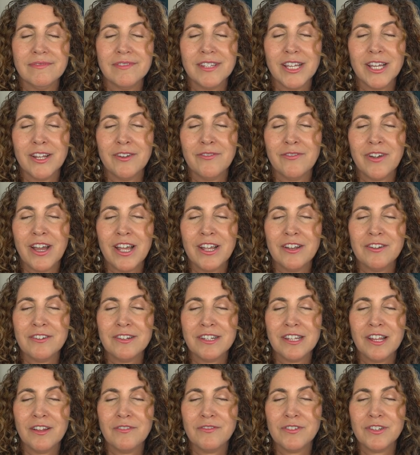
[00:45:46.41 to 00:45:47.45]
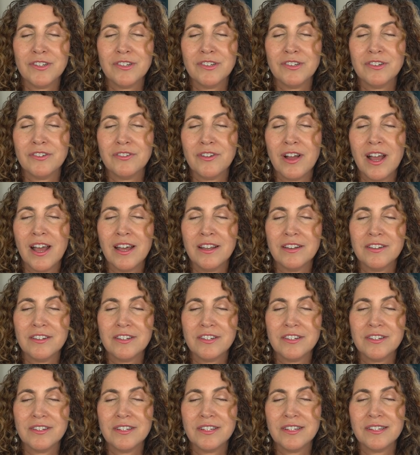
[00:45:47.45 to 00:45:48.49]
Invite yourself to
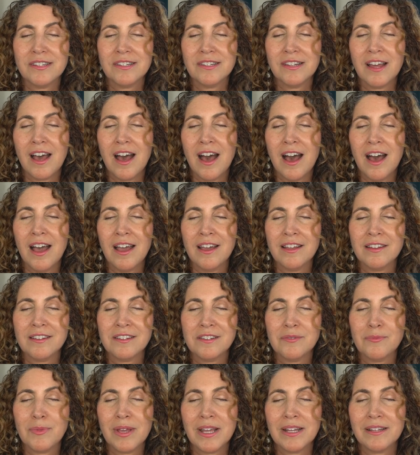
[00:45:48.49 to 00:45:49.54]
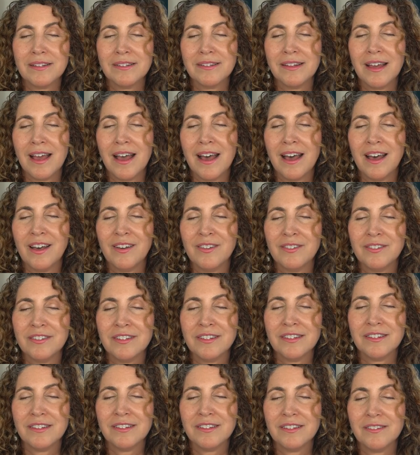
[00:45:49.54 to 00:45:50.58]
stretch, to sigh, to make
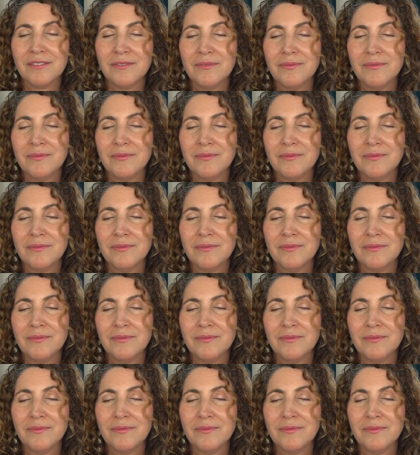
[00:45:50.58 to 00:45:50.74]
sounds.